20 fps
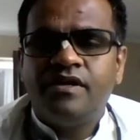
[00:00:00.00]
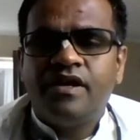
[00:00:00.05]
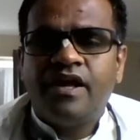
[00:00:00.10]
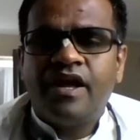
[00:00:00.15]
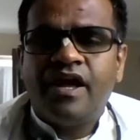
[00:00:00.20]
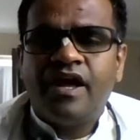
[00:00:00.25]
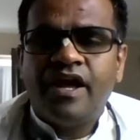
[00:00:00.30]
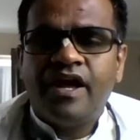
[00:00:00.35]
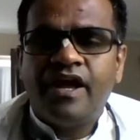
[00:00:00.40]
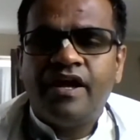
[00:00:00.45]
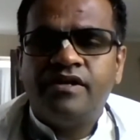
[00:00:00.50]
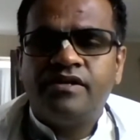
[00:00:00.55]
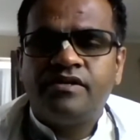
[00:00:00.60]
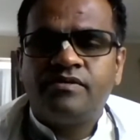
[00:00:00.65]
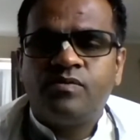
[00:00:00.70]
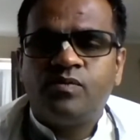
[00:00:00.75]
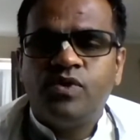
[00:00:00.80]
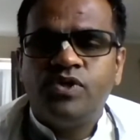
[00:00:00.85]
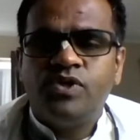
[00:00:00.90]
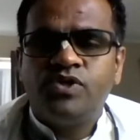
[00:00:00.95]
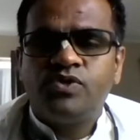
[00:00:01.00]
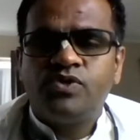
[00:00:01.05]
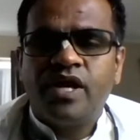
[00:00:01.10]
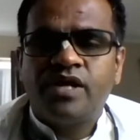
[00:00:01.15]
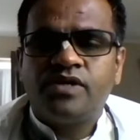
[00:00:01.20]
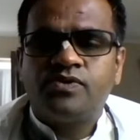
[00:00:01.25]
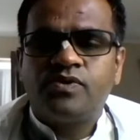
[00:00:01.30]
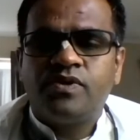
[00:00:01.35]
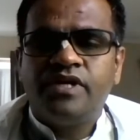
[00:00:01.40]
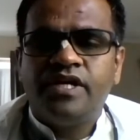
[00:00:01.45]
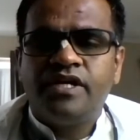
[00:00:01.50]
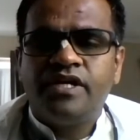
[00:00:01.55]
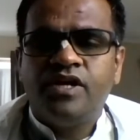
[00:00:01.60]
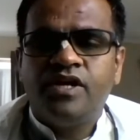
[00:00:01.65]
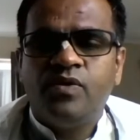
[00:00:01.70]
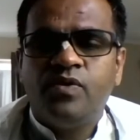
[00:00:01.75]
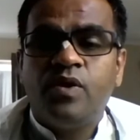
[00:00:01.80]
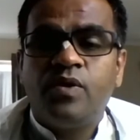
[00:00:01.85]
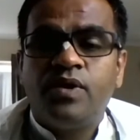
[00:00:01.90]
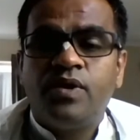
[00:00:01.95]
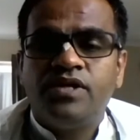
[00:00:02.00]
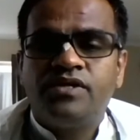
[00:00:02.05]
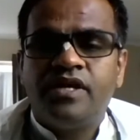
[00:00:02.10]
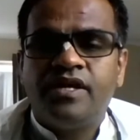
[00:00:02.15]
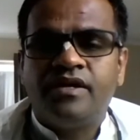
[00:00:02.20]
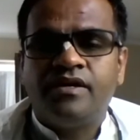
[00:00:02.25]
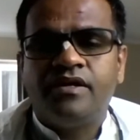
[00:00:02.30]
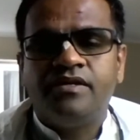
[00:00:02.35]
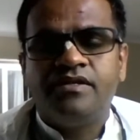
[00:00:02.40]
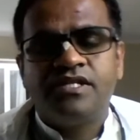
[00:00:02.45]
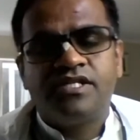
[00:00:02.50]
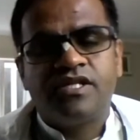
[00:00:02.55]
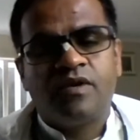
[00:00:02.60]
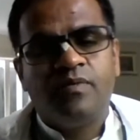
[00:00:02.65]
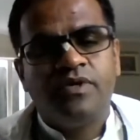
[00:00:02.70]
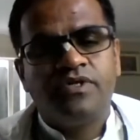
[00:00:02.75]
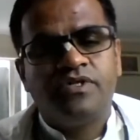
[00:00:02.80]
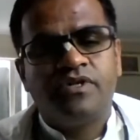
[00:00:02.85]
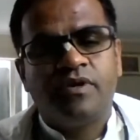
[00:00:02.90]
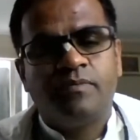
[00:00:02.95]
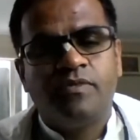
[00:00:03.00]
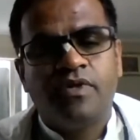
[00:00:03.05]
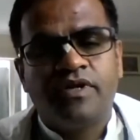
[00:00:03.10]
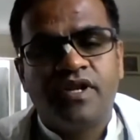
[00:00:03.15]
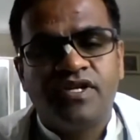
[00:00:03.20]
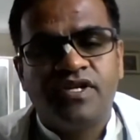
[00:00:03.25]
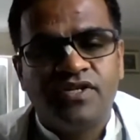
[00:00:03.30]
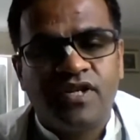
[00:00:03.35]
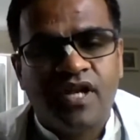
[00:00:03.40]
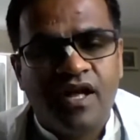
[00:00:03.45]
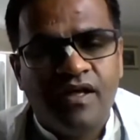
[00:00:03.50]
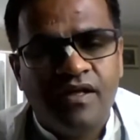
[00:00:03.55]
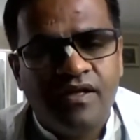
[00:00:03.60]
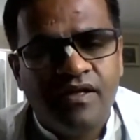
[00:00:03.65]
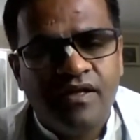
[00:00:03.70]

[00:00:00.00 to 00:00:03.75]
And we should actually give everything in the service of the Krishna.